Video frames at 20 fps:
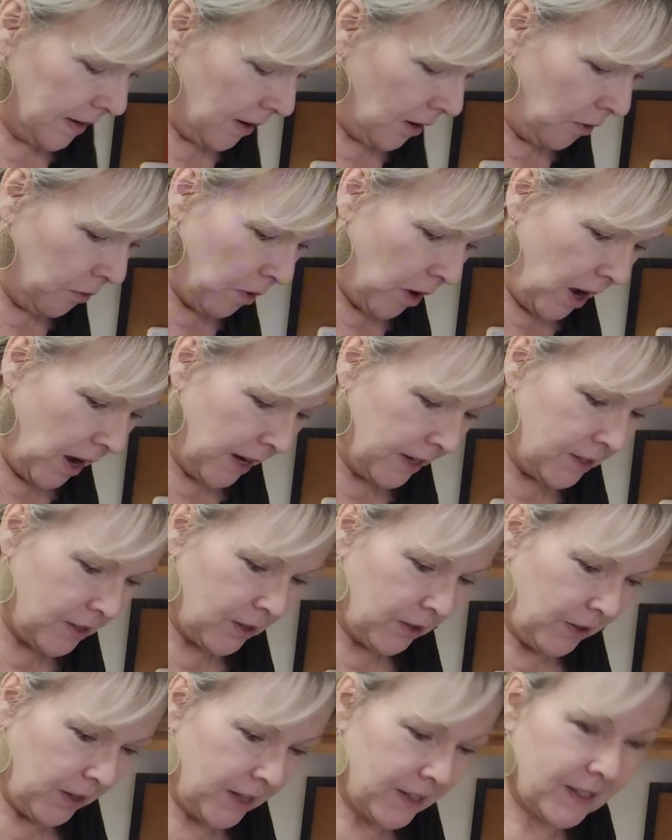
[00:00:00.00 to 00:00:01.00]
All right,
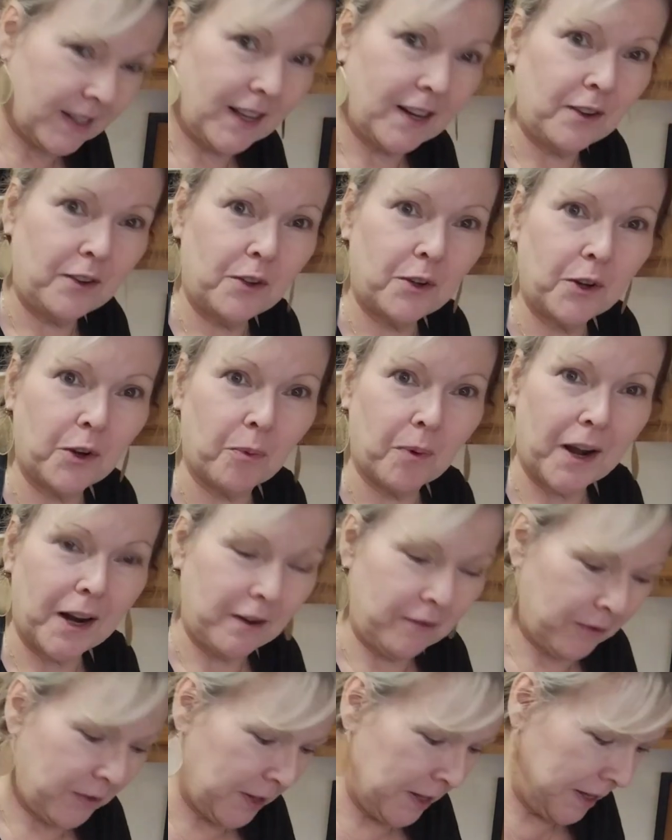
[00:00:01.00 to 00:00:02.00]
so let's get a look. You ready
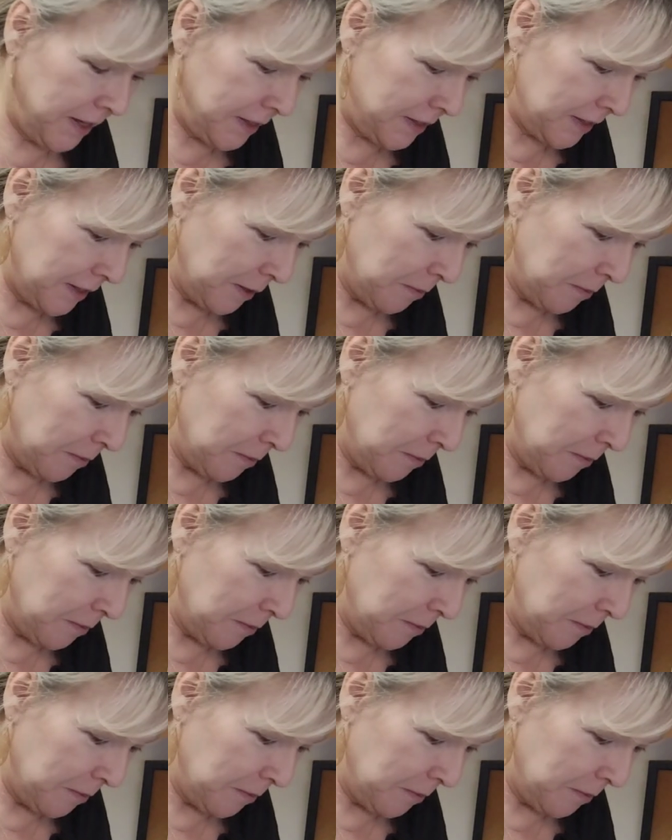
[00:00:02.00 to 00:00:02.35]
for this?